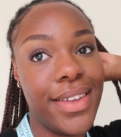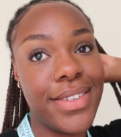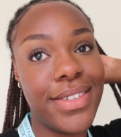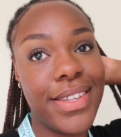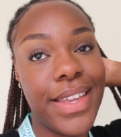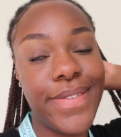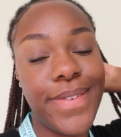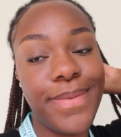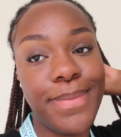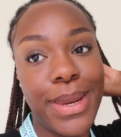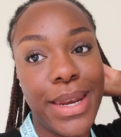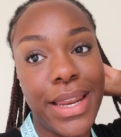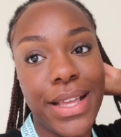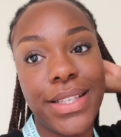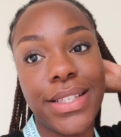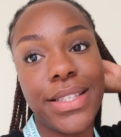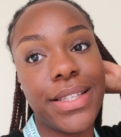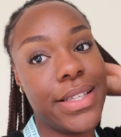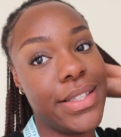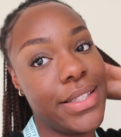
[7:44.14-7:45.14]
seven
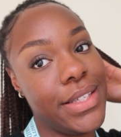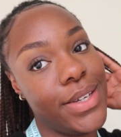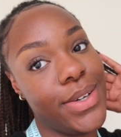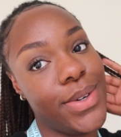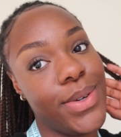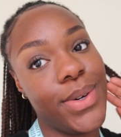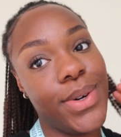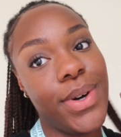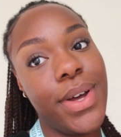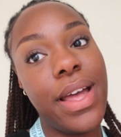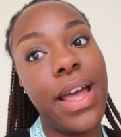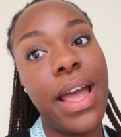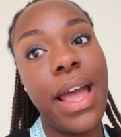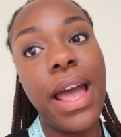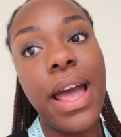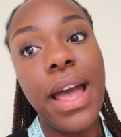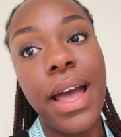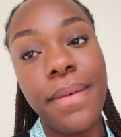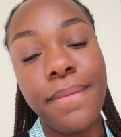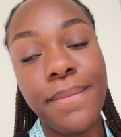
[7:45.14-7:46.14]
minutes until
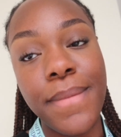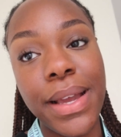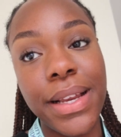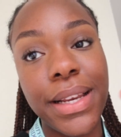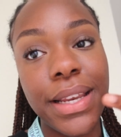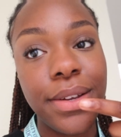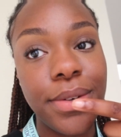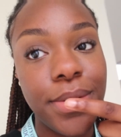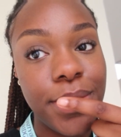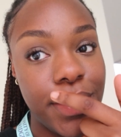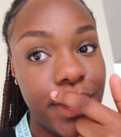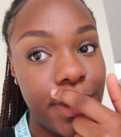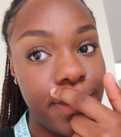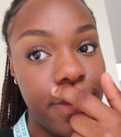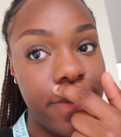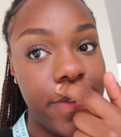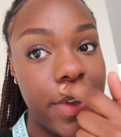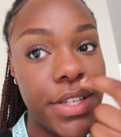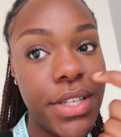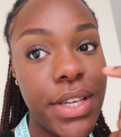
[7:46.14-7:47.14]
my clinical
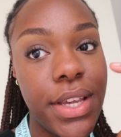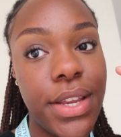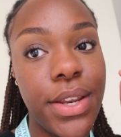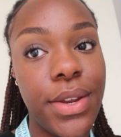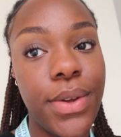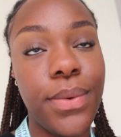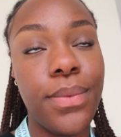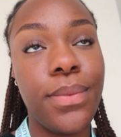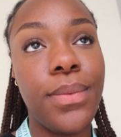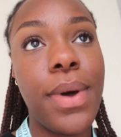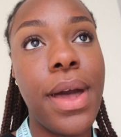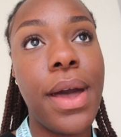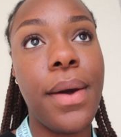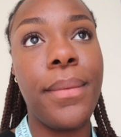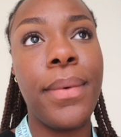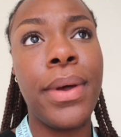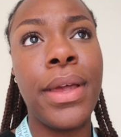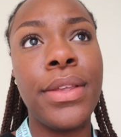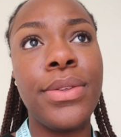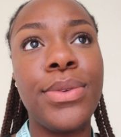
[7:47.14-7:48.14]
supervision
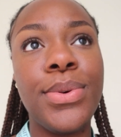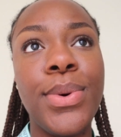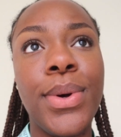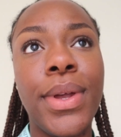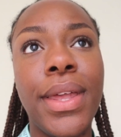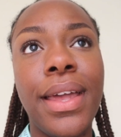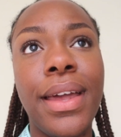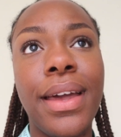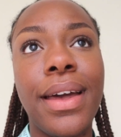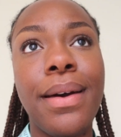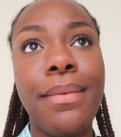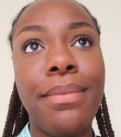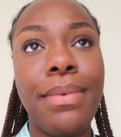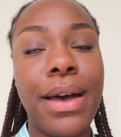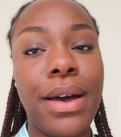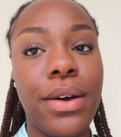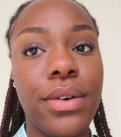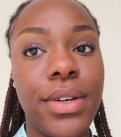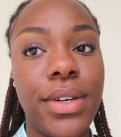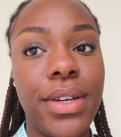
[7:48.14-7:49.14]
where we're talking
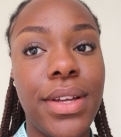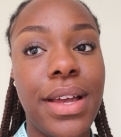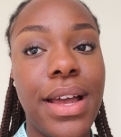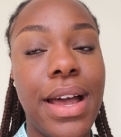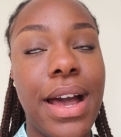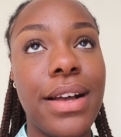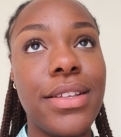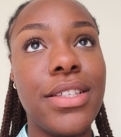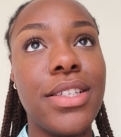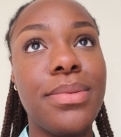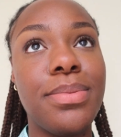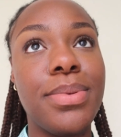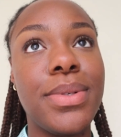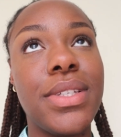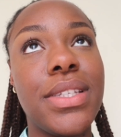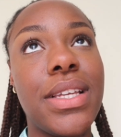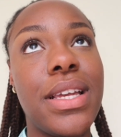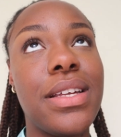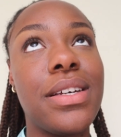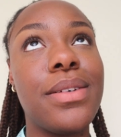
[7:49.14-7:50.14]
about how to
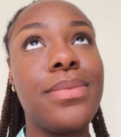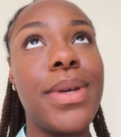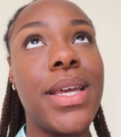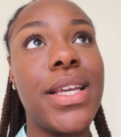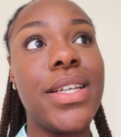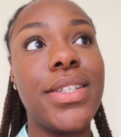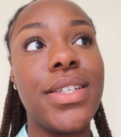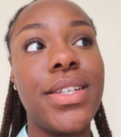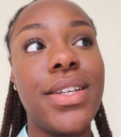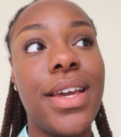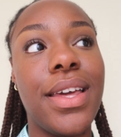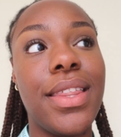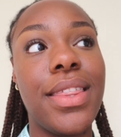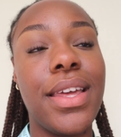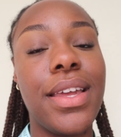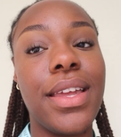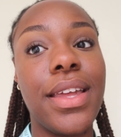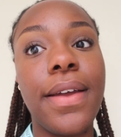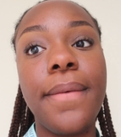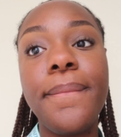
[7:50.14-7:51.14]
present a patient, I
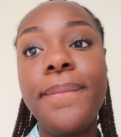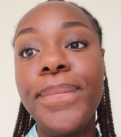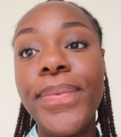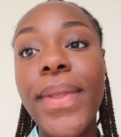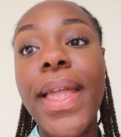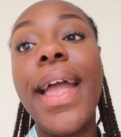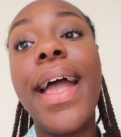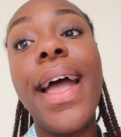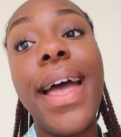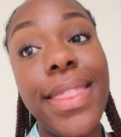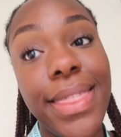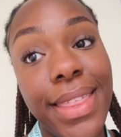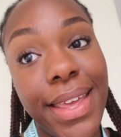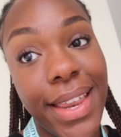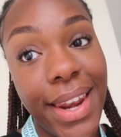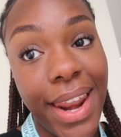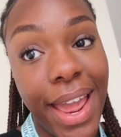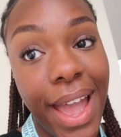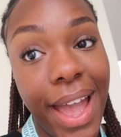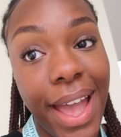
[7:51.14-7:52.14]
think. And
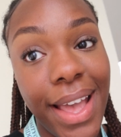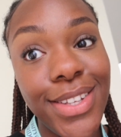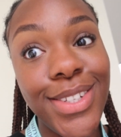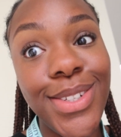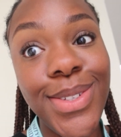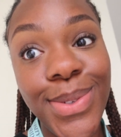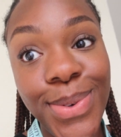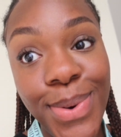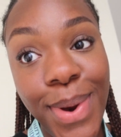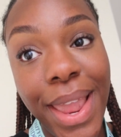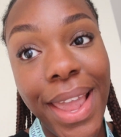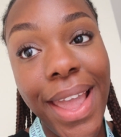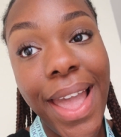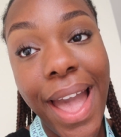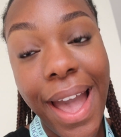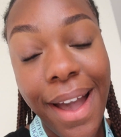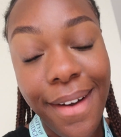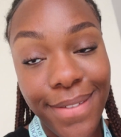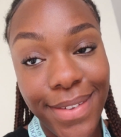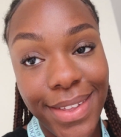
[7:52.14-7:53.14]
then
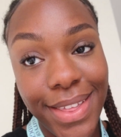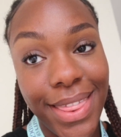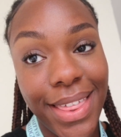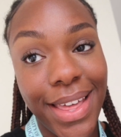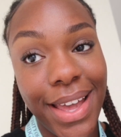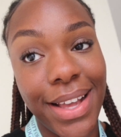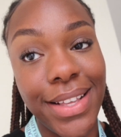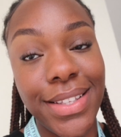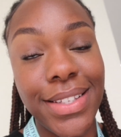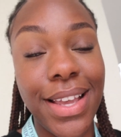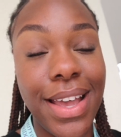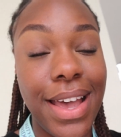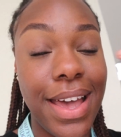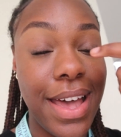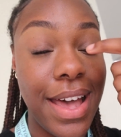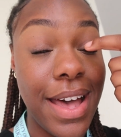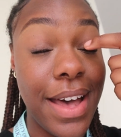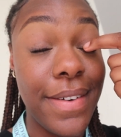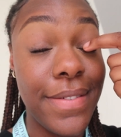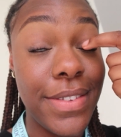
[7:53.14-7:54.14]
straight after that, I
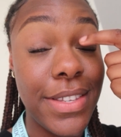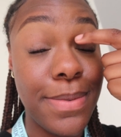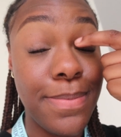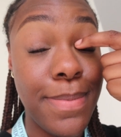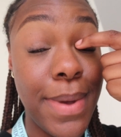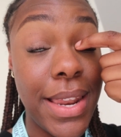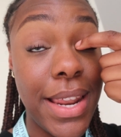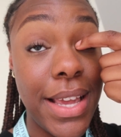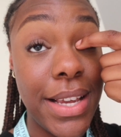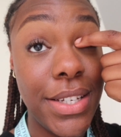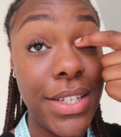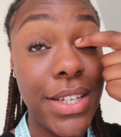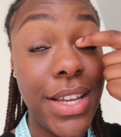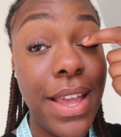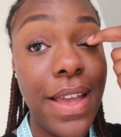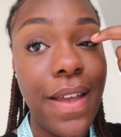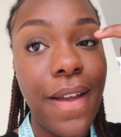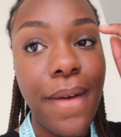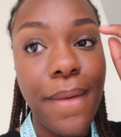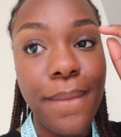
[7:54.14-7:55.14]
have Spanish
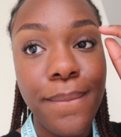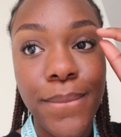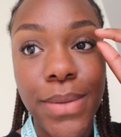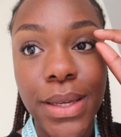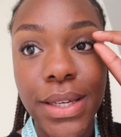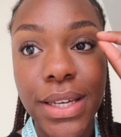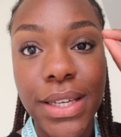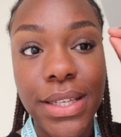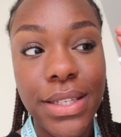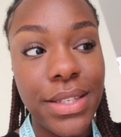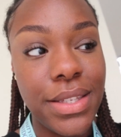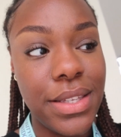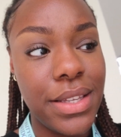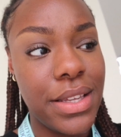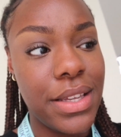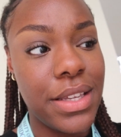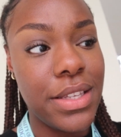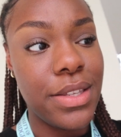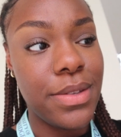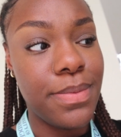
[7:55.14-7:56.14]
because
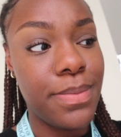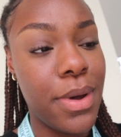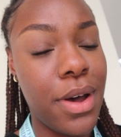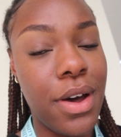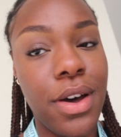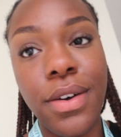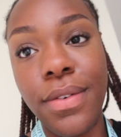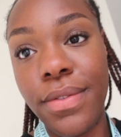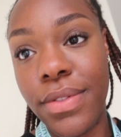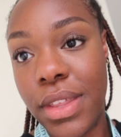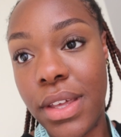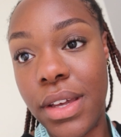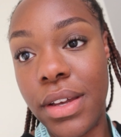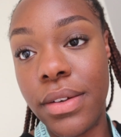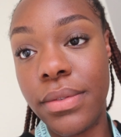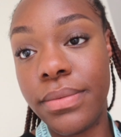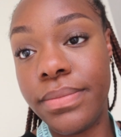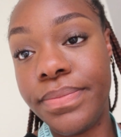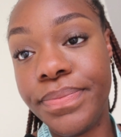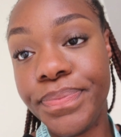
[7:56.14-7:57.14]
as part of
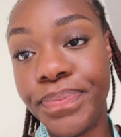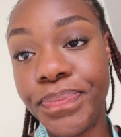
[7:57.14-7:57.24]
the